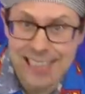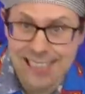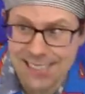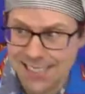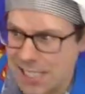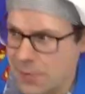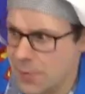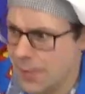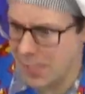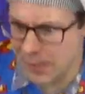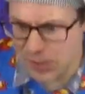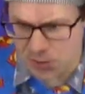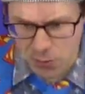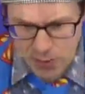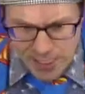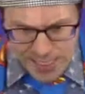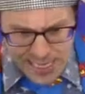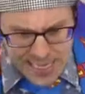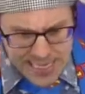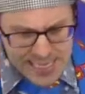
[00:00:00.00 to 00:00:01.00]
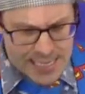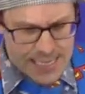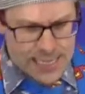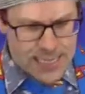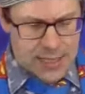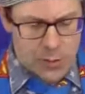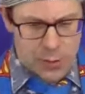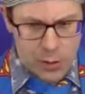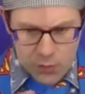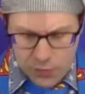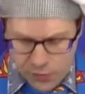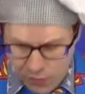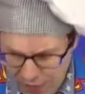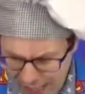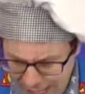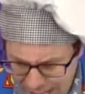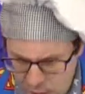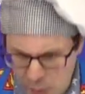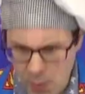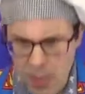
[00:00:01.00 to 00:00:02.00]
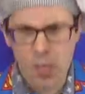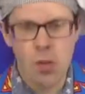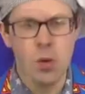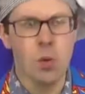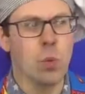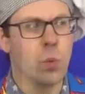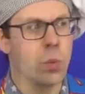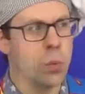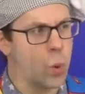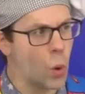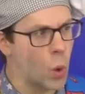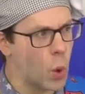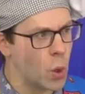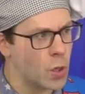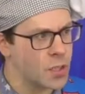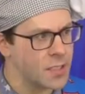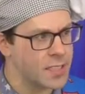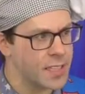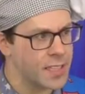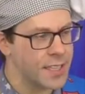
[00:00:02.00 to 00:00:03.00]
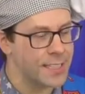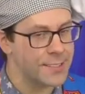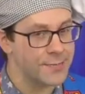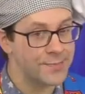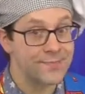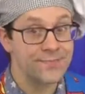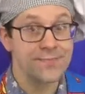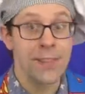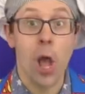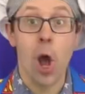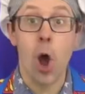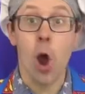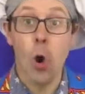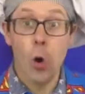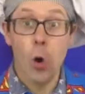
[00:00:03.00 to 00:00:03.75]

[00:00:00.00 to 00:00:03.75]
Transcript: see what else we need. We've got flour, water. Oh